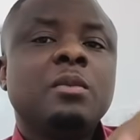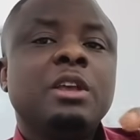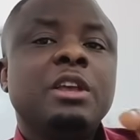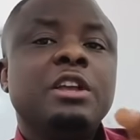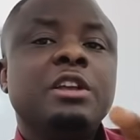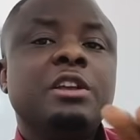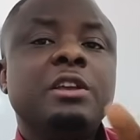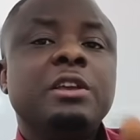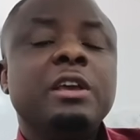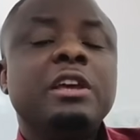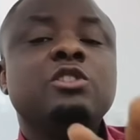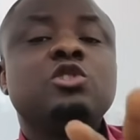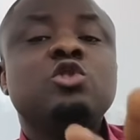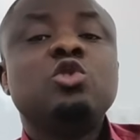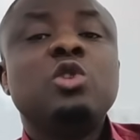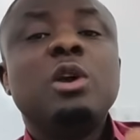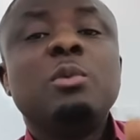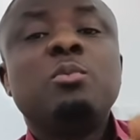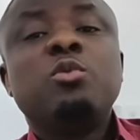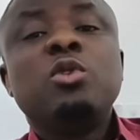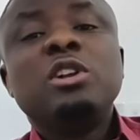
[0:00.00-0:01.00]
it gets to
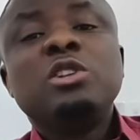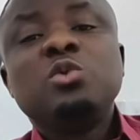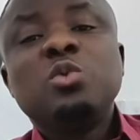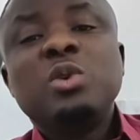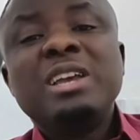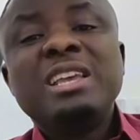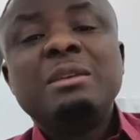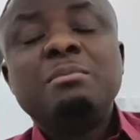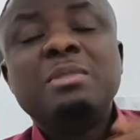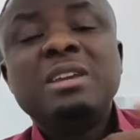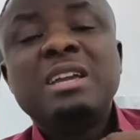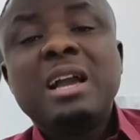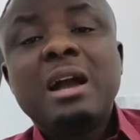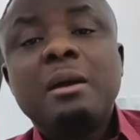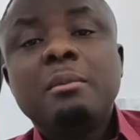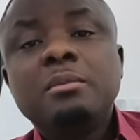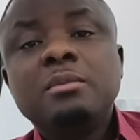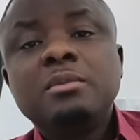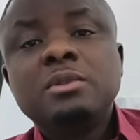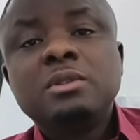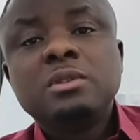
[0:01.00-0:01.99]
a point where it
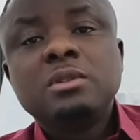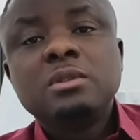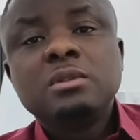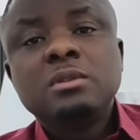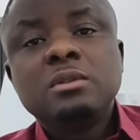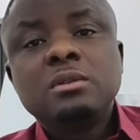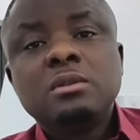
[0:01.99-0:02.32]
becomes